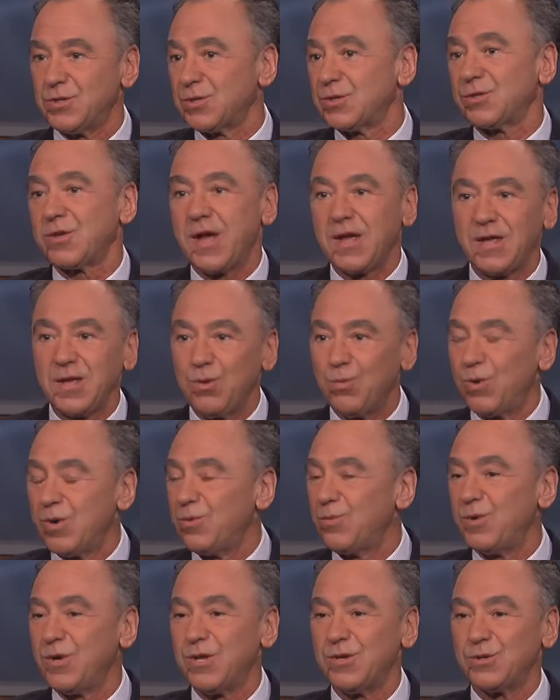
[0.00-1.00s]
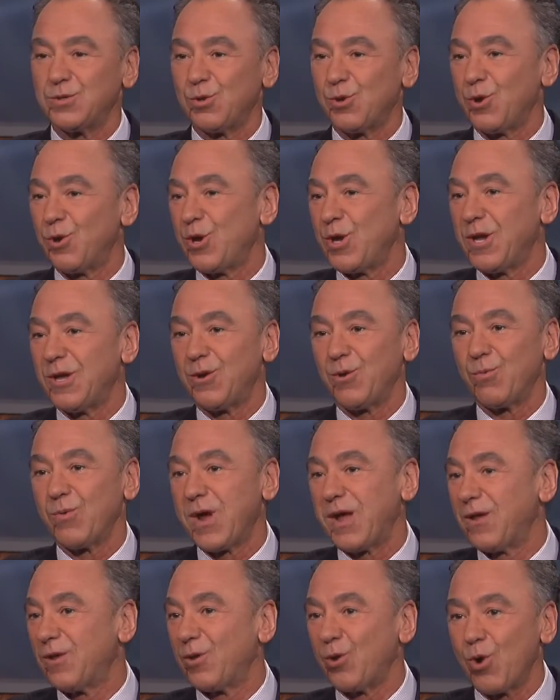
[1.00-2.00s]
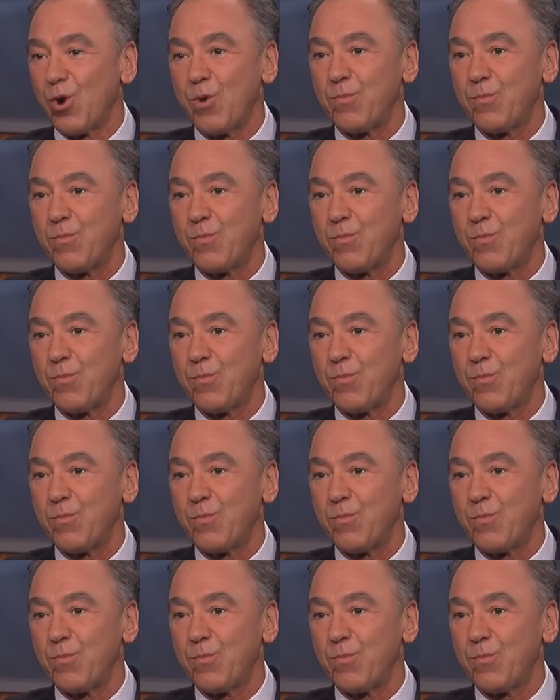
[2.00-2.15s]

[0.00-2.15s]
just like he would when he's learning in a regular